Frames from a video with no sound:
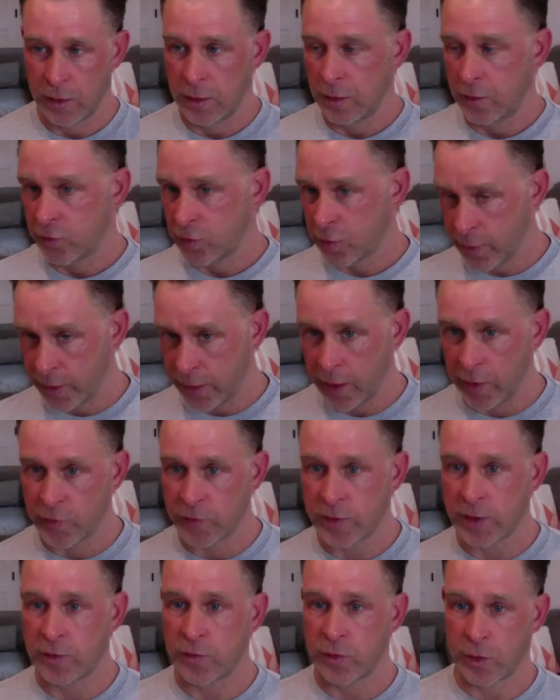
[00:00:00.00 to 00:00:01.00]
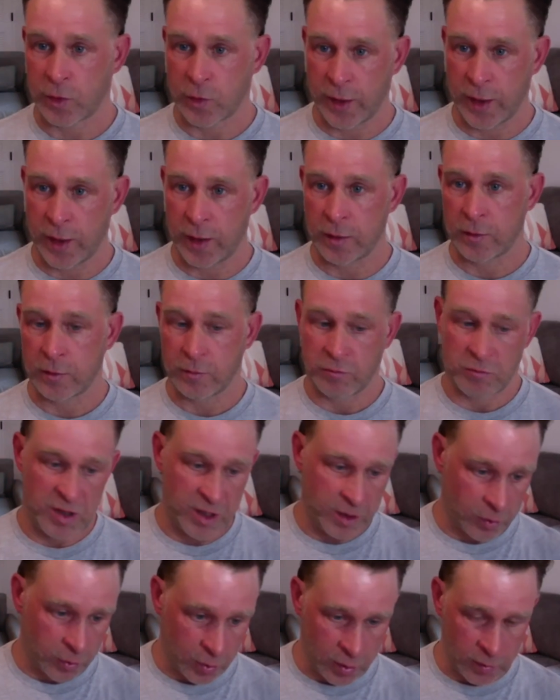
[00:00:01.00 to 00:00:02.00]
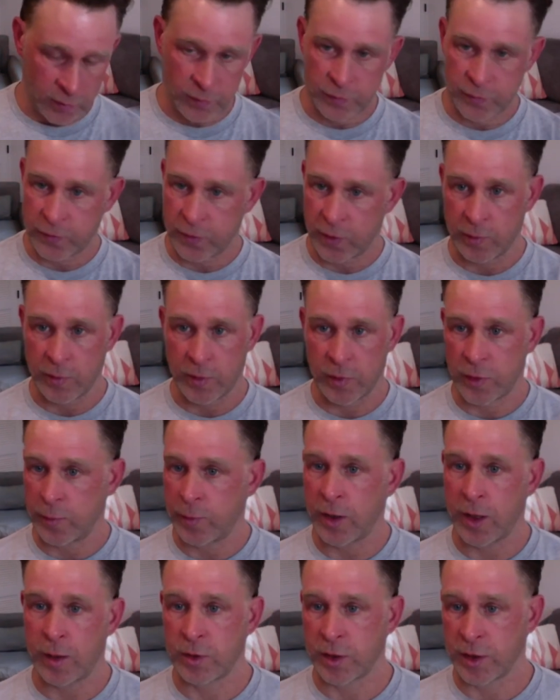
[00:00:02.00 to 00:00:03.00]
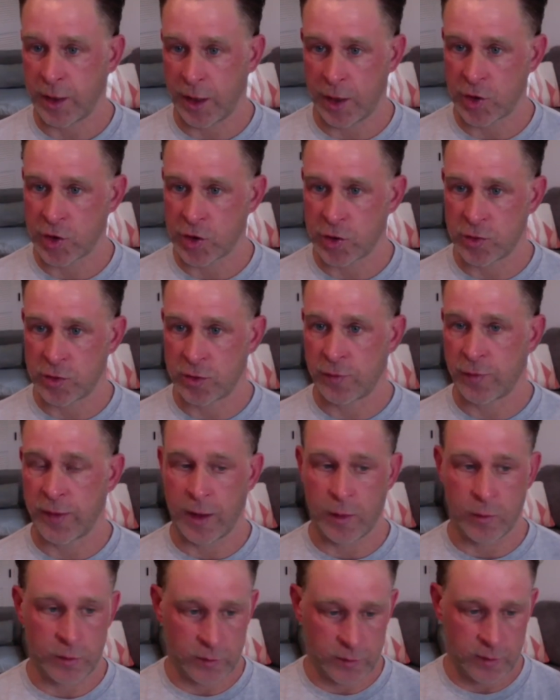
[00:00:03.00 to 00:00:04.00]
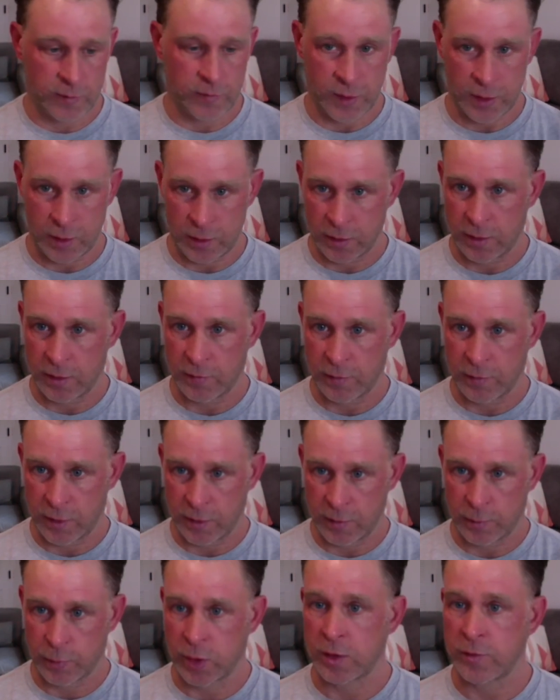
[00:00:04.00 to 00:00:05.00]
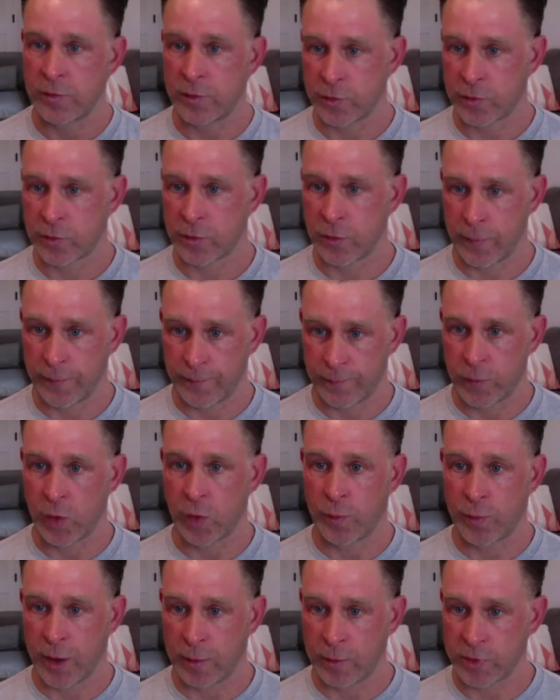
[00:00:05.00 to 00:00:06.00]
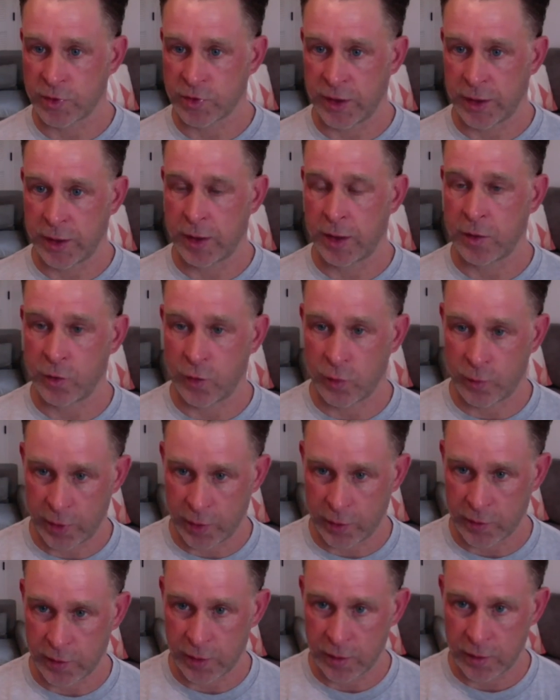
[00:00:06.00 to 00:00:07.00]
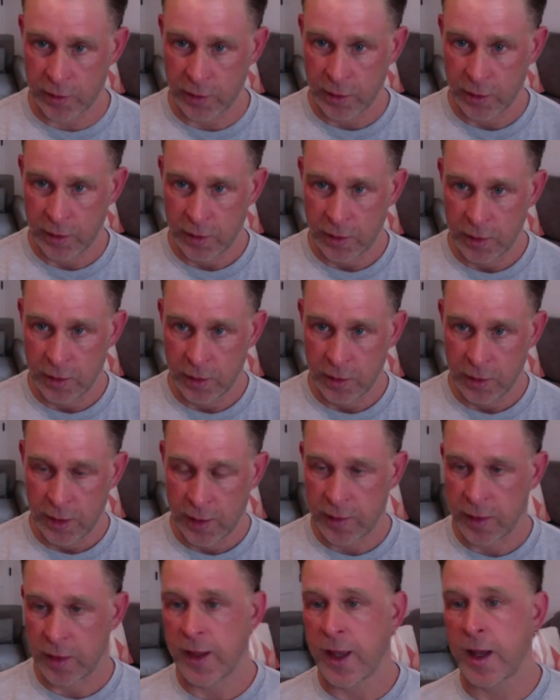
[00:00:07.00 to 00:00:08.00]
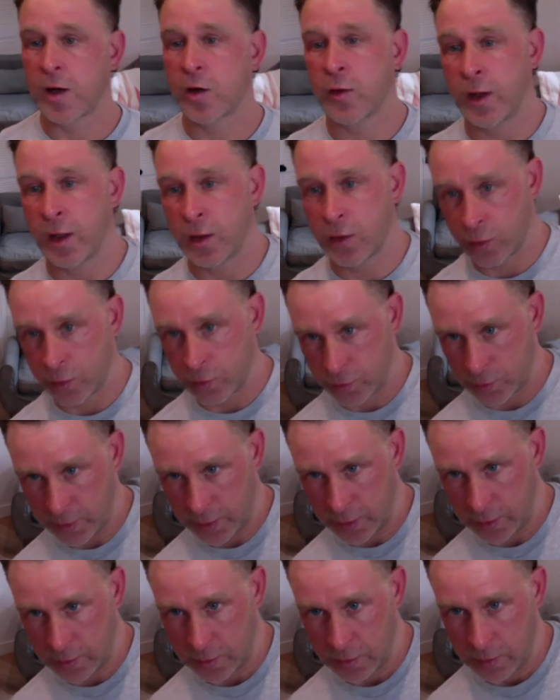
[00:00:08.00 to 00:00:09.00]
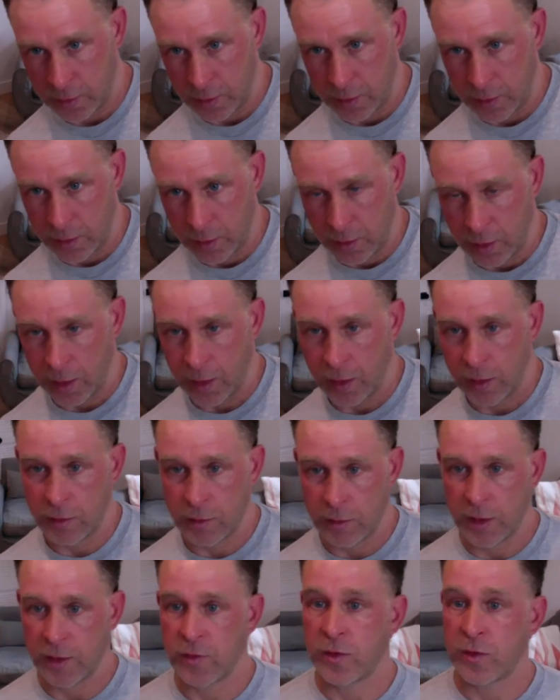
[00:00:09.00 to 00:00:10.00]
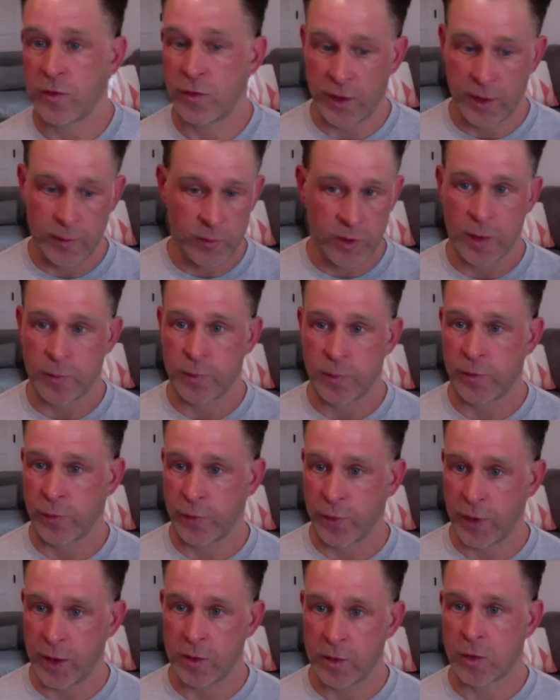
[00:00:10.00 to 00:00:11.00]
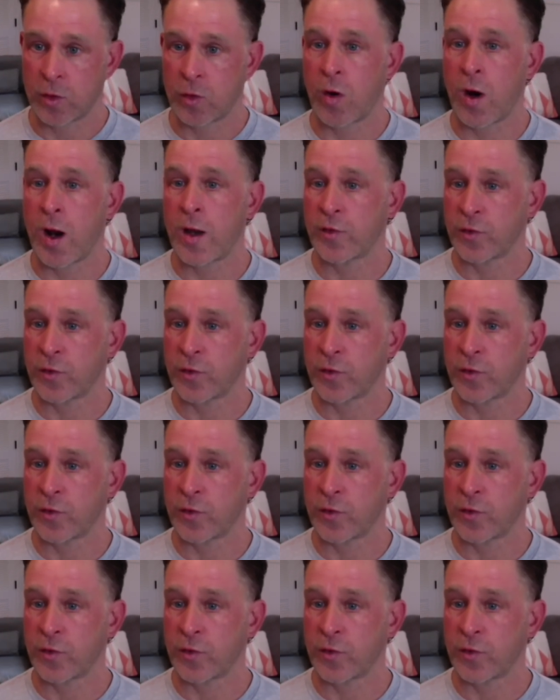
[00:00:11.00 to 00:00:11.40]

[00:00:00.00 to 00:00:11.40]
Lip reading: Someone else gets a grant, they learn from the publications if the previous group, published data, and you build it. And then that grant goes away. And it's the same type of thing across